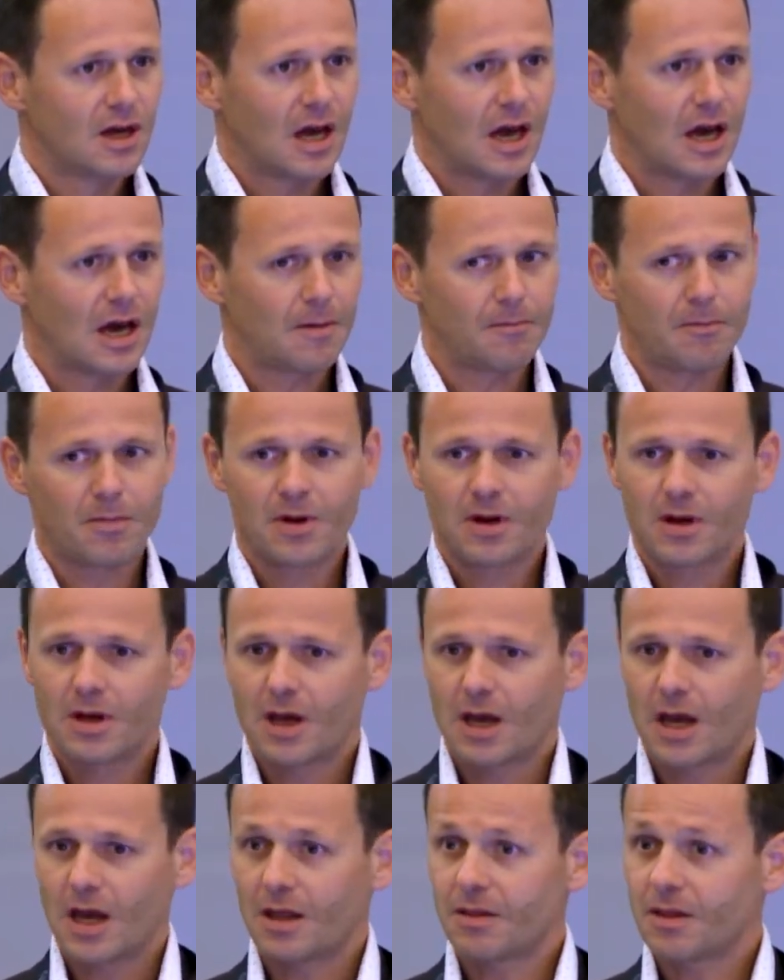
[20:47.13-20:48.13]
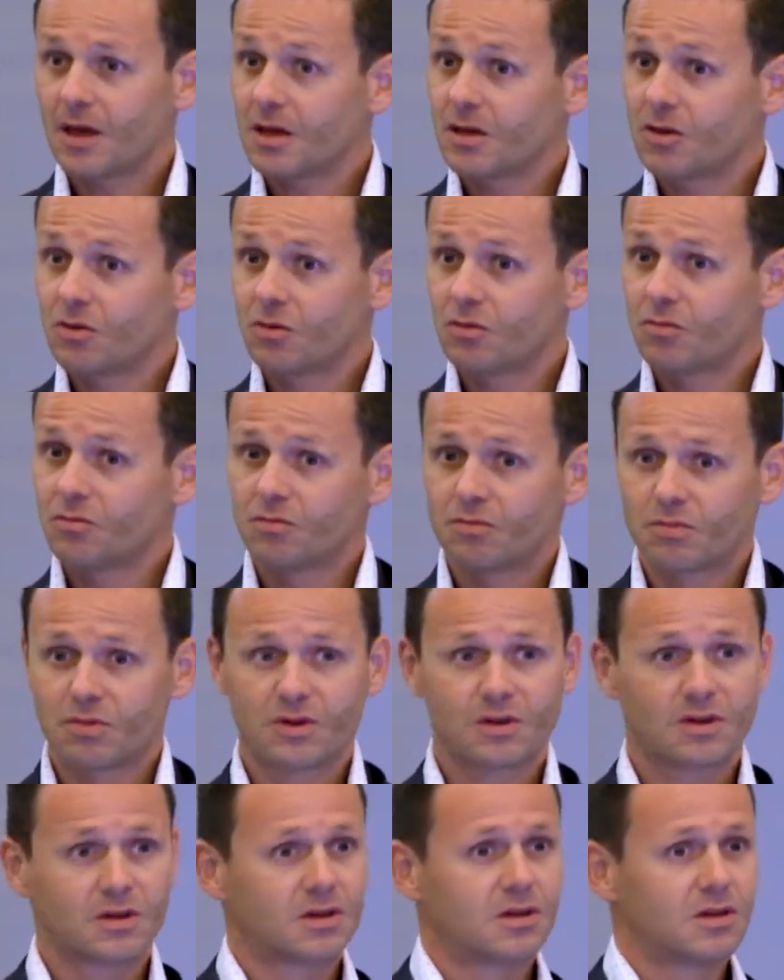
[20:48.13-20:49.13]
And then you
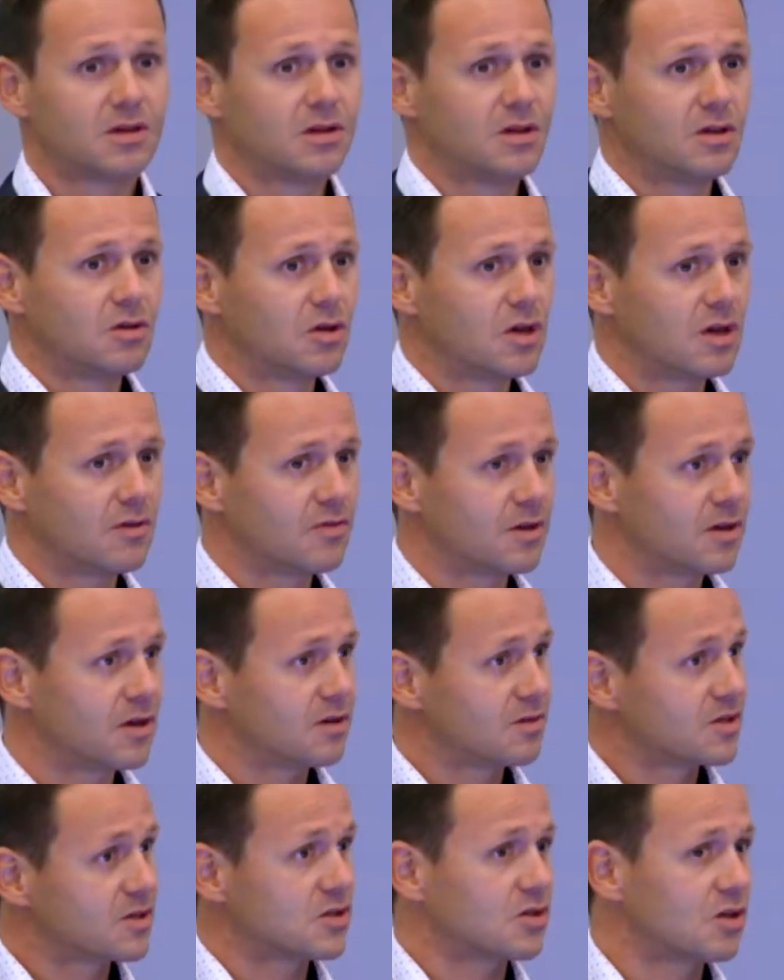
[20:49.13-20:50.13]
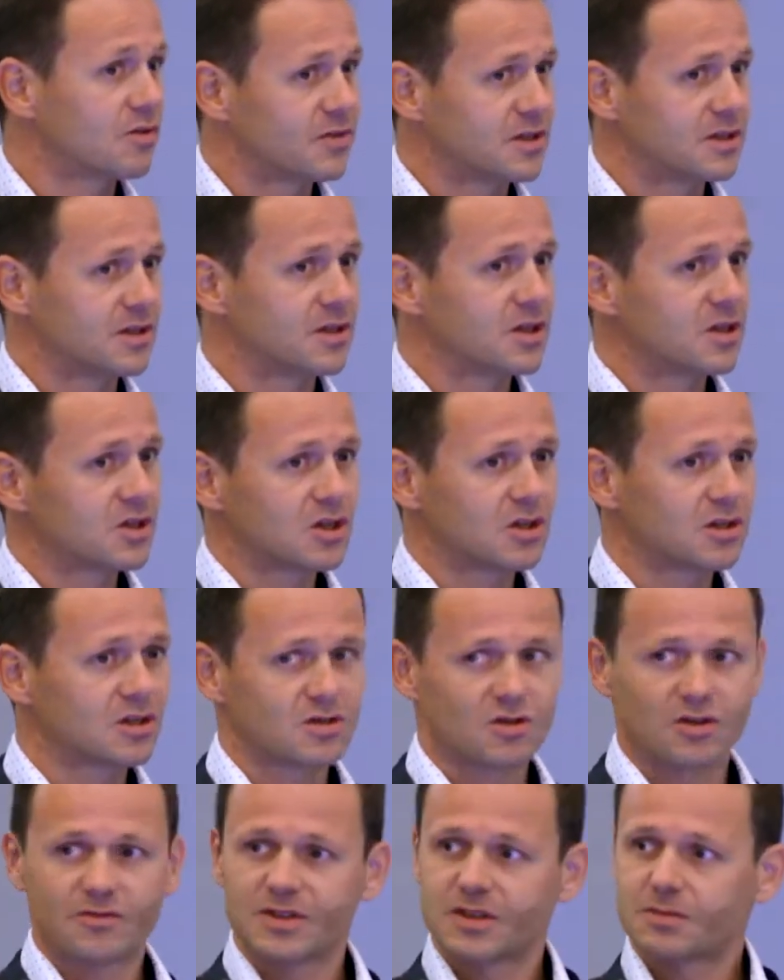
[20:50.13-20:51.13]
give a service, a digital
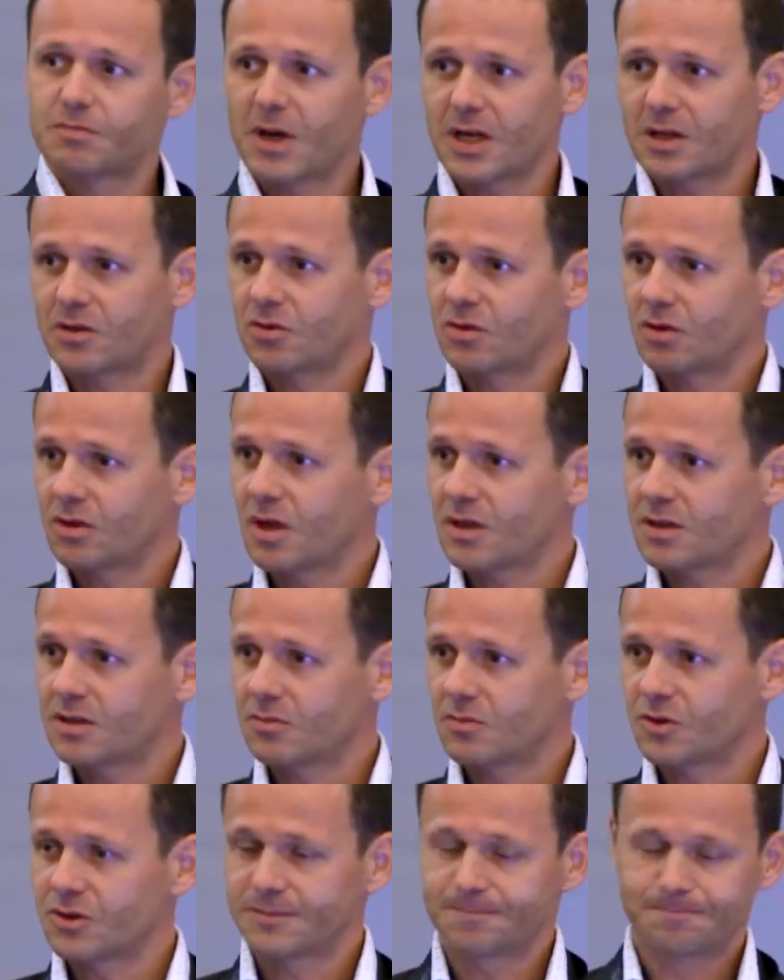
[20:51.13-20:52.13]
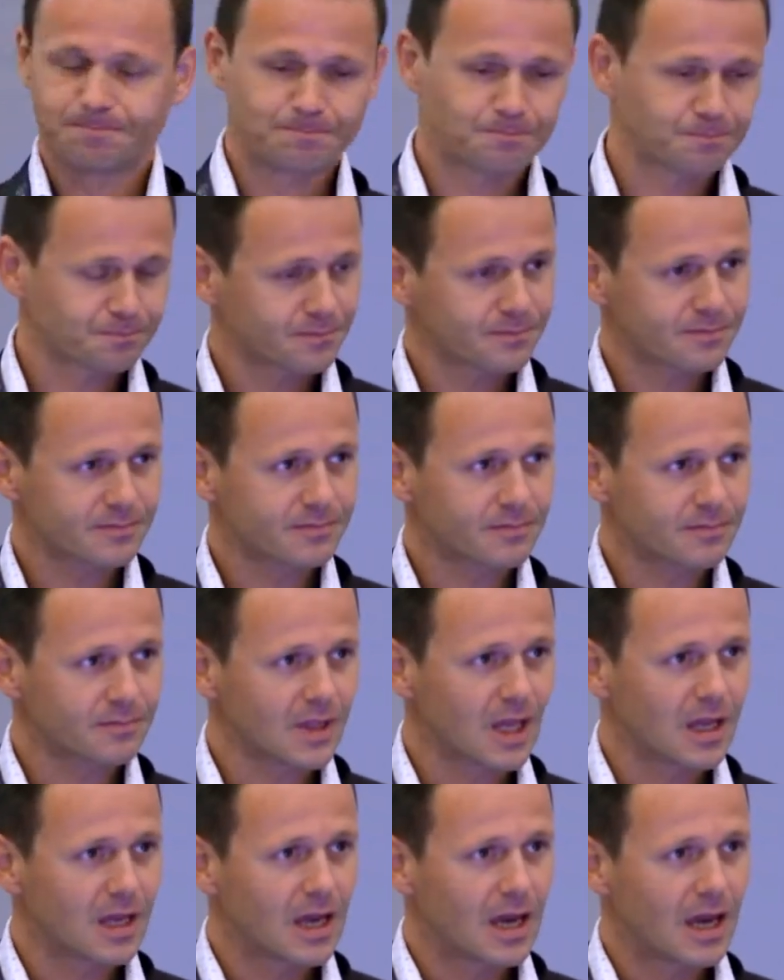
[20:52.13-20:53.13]
service back to your customers.
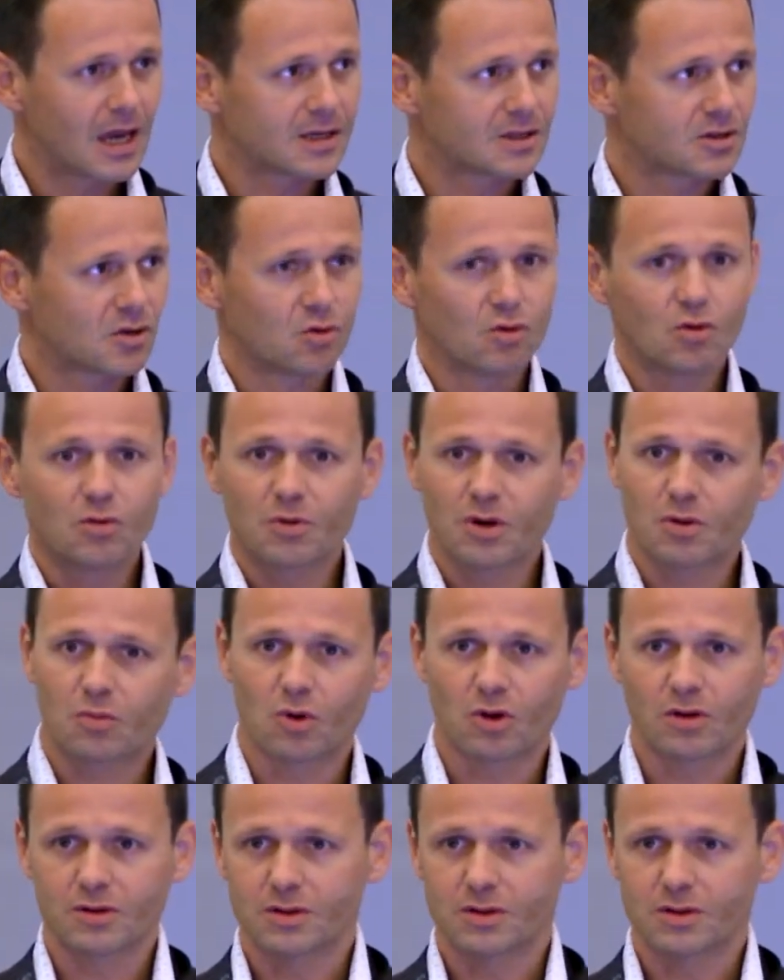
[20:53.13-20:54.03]
So Uber